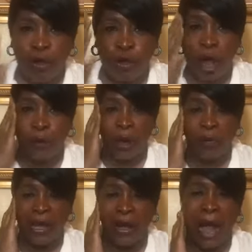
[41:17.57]
Glory
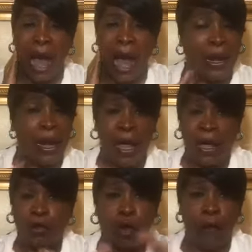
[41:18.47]
be to God. And
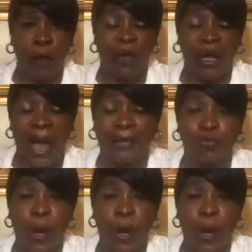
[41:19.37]
Glory be to God.